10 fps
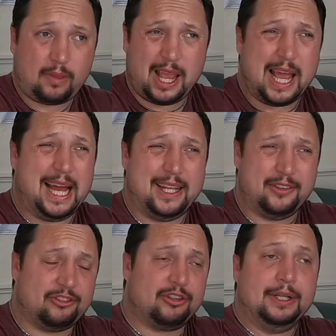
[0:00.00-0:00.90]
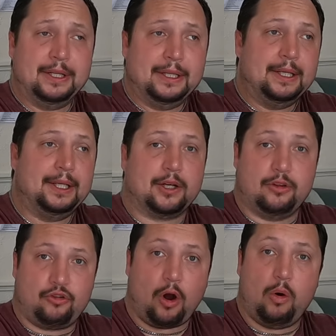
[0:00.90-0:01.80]
and
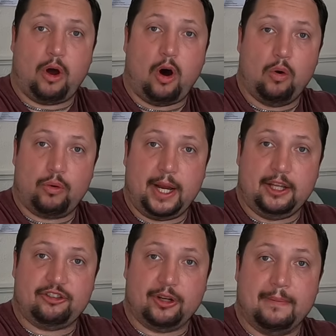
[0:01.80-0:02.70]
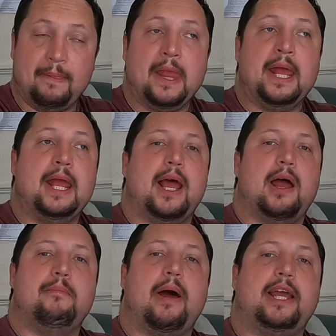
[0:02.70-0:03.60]
control the whole region
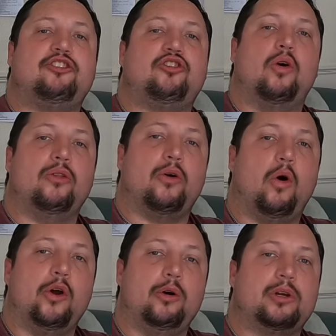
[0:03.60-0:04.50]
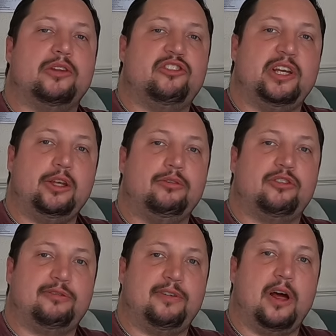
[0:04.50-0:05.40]
and make sure the oil continued to
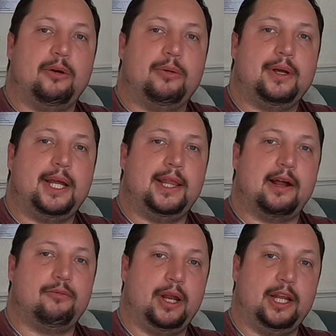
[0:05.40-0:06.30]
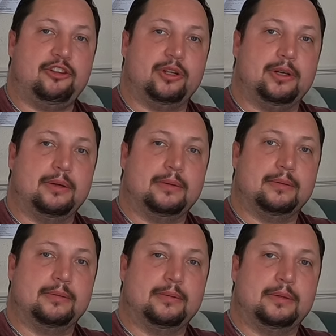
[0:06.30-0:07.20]
flow in that region
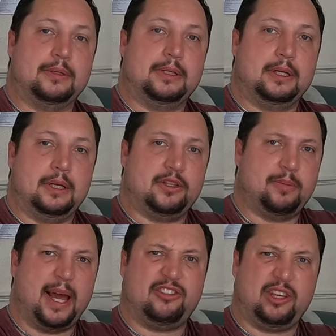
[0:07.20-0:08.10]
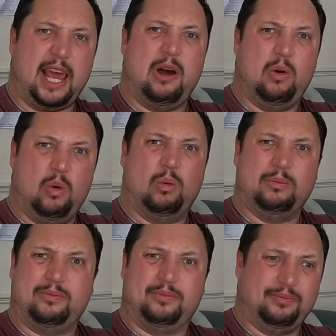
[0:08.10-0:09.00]
to basically get all
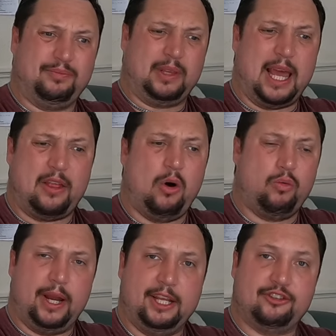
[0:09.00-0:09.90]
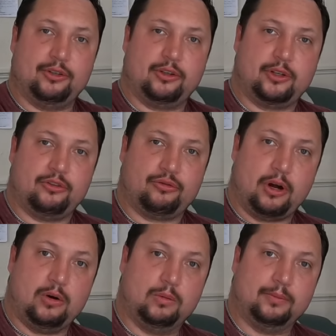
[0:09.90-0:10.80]
get the whole region under
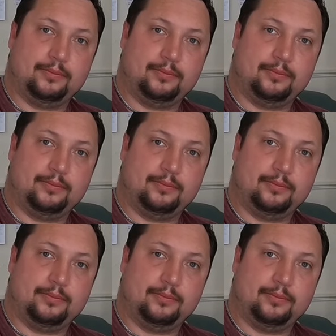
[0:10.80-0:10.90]
control.